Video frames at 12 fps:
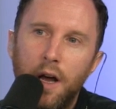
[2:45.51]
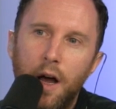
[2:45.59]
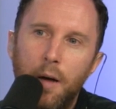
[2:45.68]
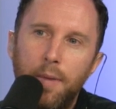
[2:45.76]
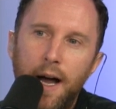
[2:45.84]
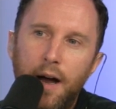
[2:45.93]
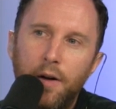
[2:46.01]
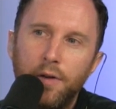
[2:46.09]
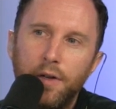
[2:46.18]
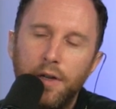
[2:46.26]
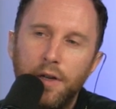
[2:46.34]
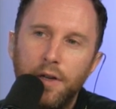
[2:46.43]

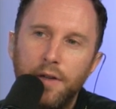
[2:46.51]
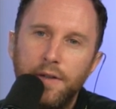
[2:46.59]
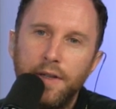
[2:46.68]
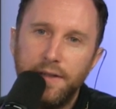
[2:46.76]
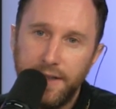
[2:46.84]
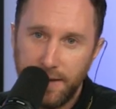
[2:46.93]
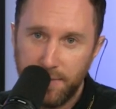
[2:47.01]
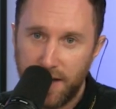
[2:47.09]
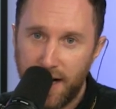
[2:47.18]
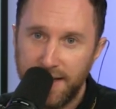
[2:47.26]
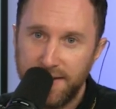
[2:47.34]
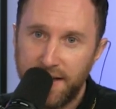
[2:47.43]
about the
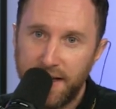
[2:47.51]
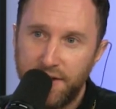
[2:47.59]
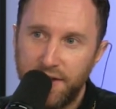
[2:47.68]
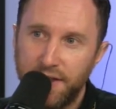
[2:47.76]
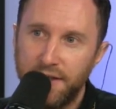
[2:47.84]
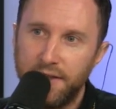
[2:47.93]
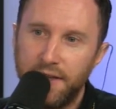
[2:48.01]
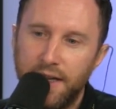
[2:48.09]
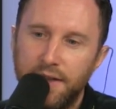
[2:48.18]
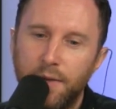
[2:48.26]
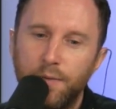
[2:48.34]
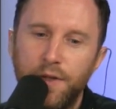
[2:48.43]
demonization
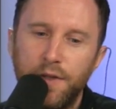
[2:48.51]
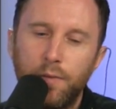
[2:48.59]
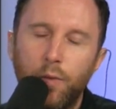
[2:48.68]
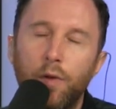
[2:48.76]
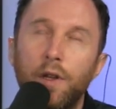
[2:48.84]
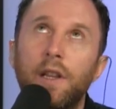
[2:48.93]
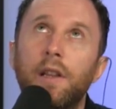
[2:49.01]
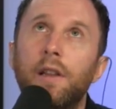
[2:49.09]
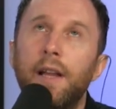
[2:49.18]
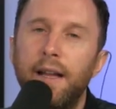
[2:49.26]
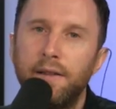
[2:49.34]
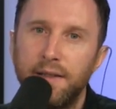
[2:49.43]
and the just
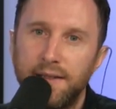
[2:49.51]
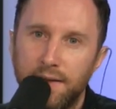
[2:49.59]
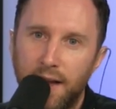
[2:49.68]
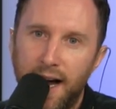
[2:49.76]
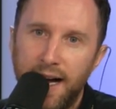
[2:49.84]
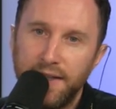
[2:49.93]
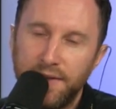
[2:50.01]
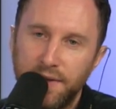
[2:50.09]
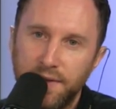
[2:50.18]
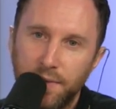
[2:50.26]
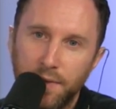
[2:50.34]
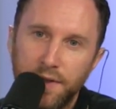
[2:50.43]
relentless lies,
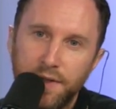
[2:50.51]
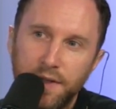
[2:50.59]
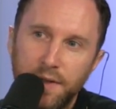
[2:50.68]
distortion,